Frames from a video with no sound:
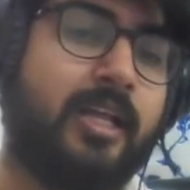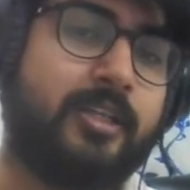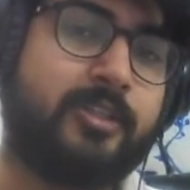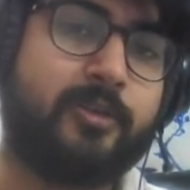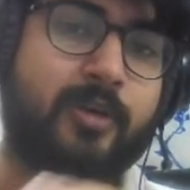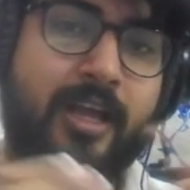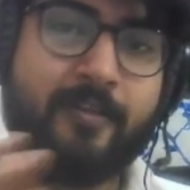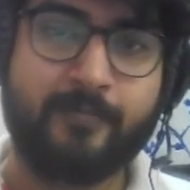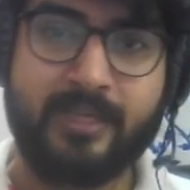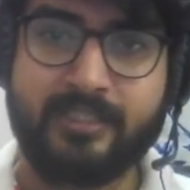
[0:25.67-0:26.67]
So I
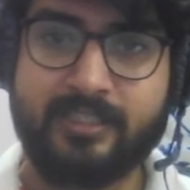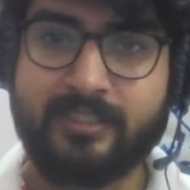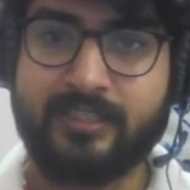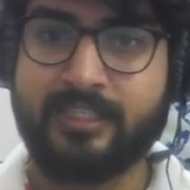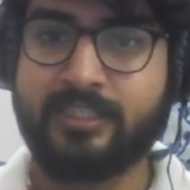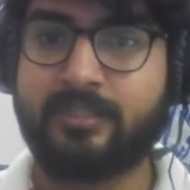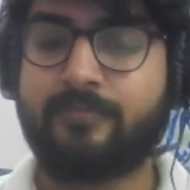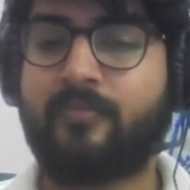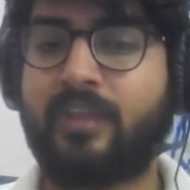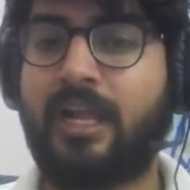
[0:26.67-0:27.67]
have made this list
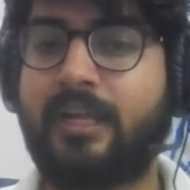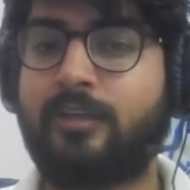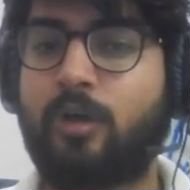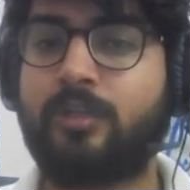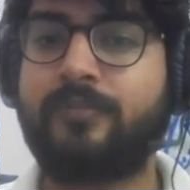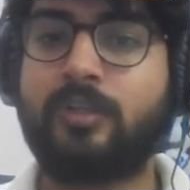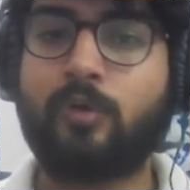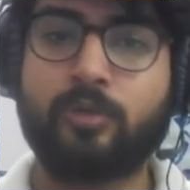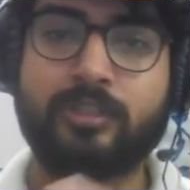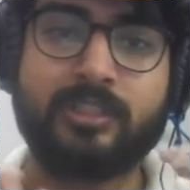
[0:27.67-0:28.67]
and all of the
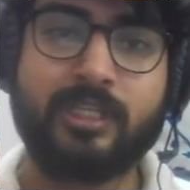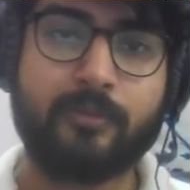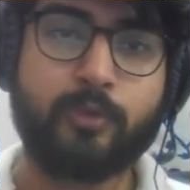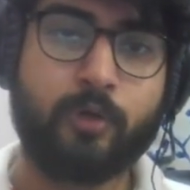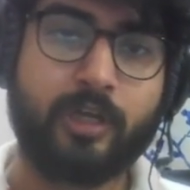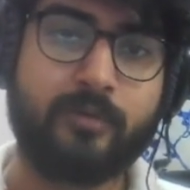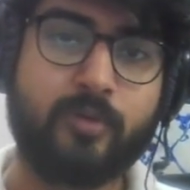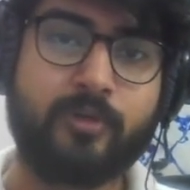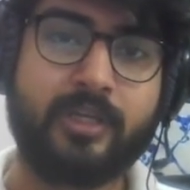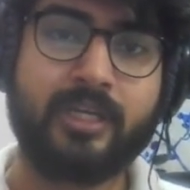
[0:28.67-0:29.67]
courses that i'm talking
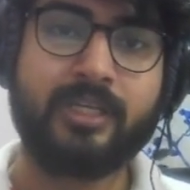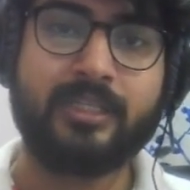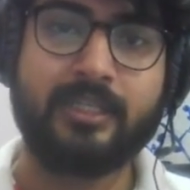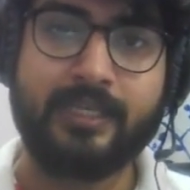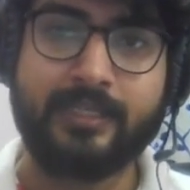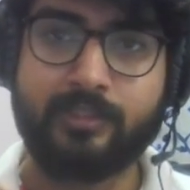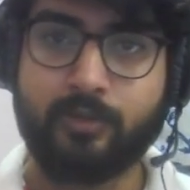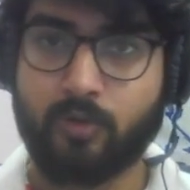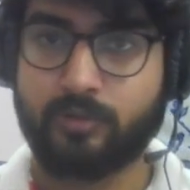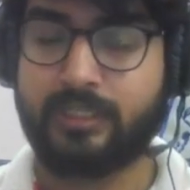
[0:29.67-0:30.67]
about here the link to
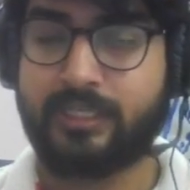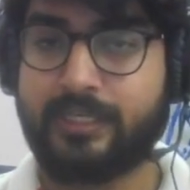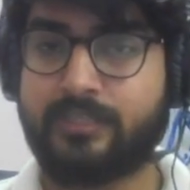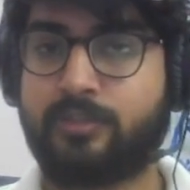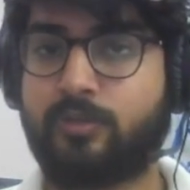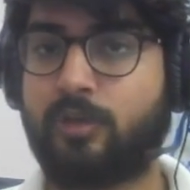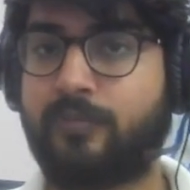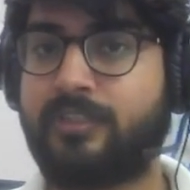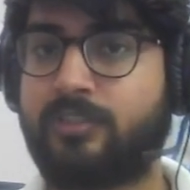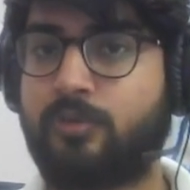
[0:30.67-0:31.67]
the links to all of
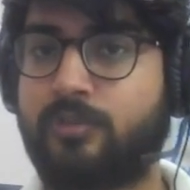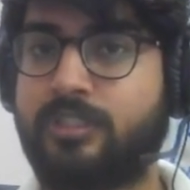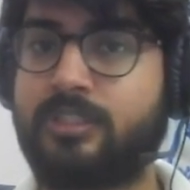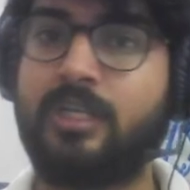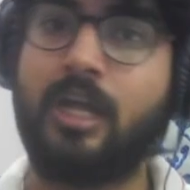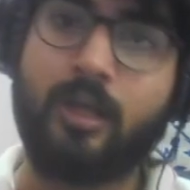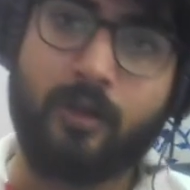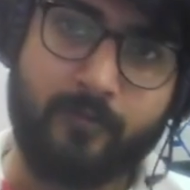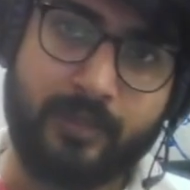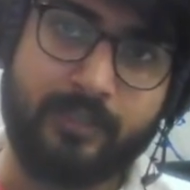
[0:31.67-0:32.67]
these courses
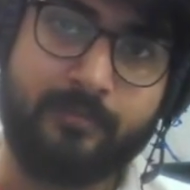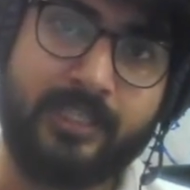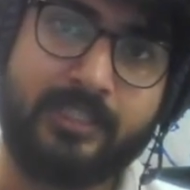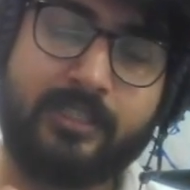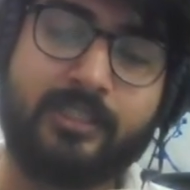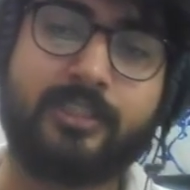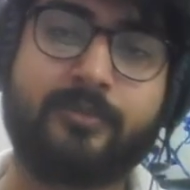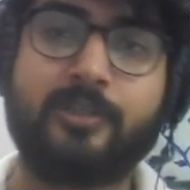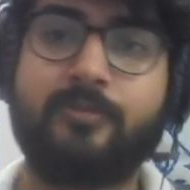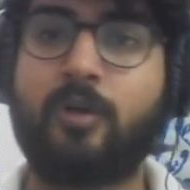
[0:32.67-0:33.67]
will be in the
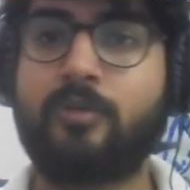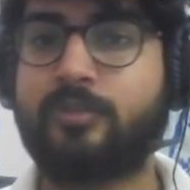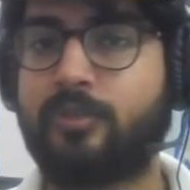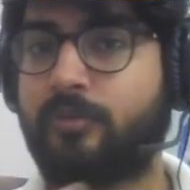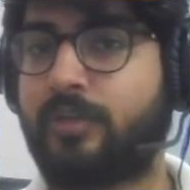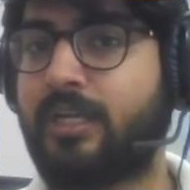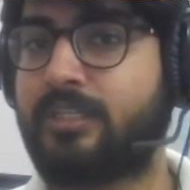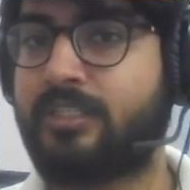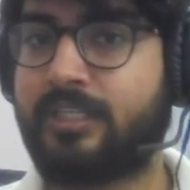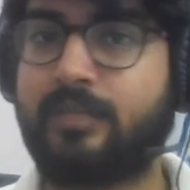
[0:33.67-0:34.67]
description box so you can
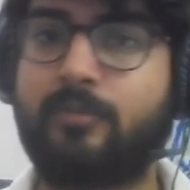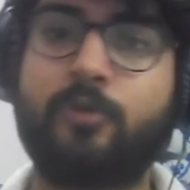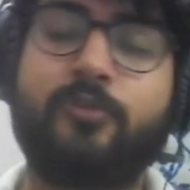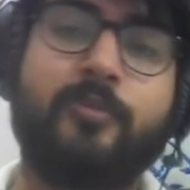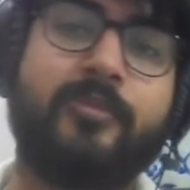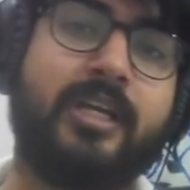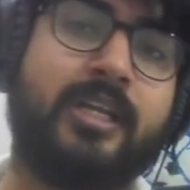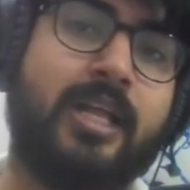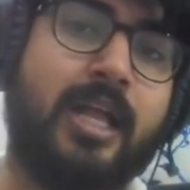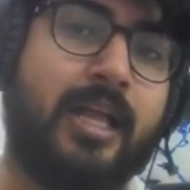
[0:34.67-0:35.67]
check them out from there
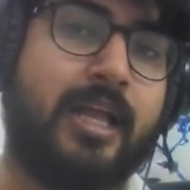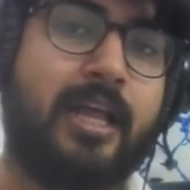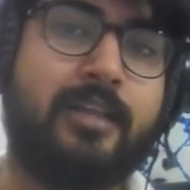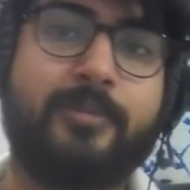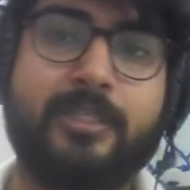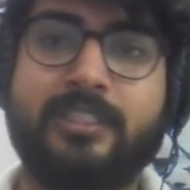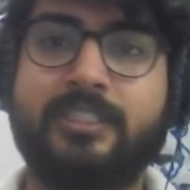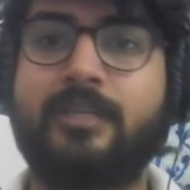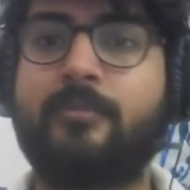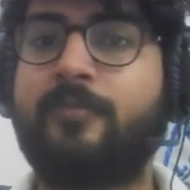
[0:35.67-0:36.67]
and purchase
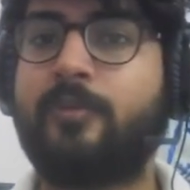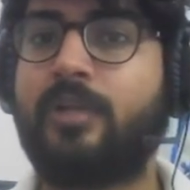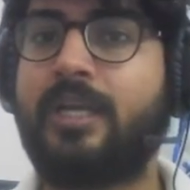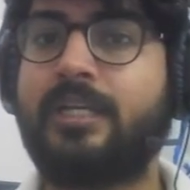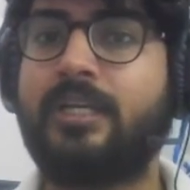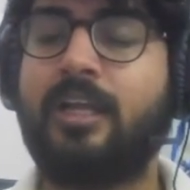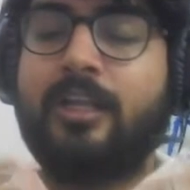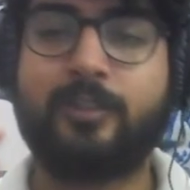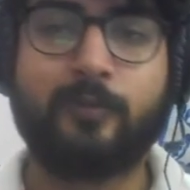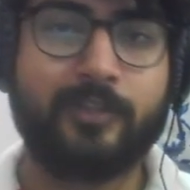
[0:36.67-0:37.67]
them if you like
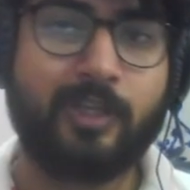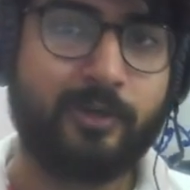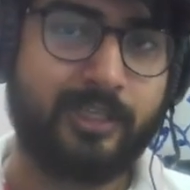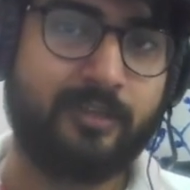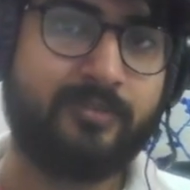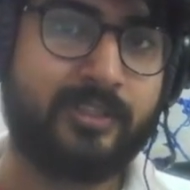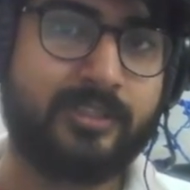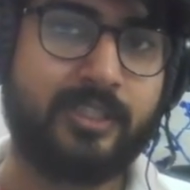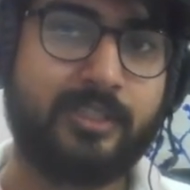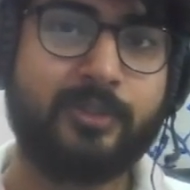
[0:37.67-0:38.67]
so without any
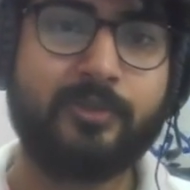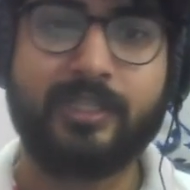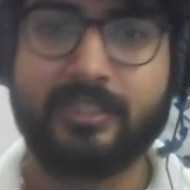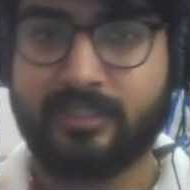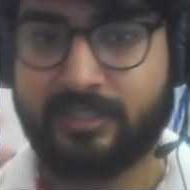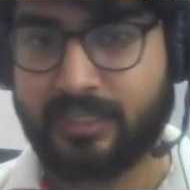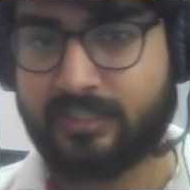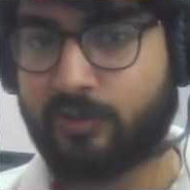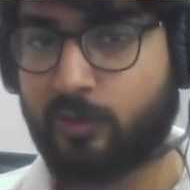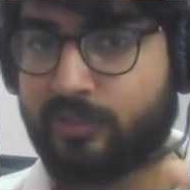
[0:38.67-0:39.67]
further ado let's check
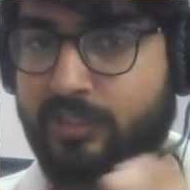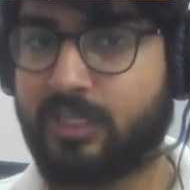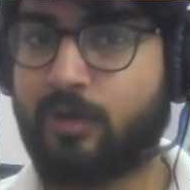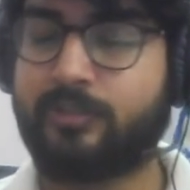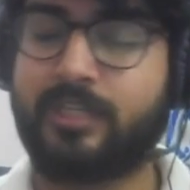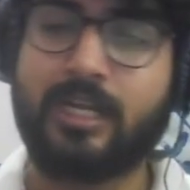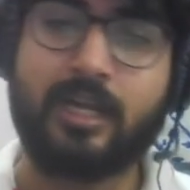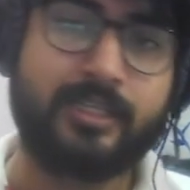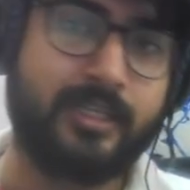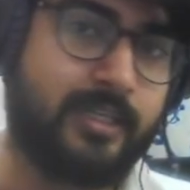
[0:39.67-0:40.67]
the courses out that
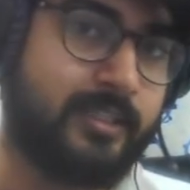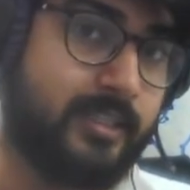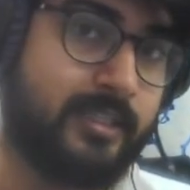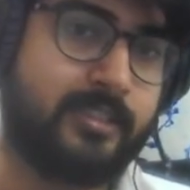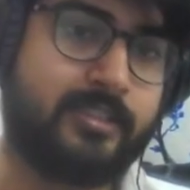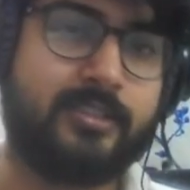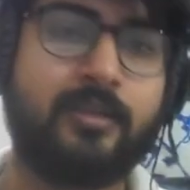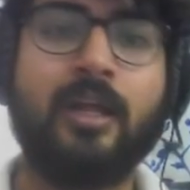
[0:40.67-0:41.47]
are there in the list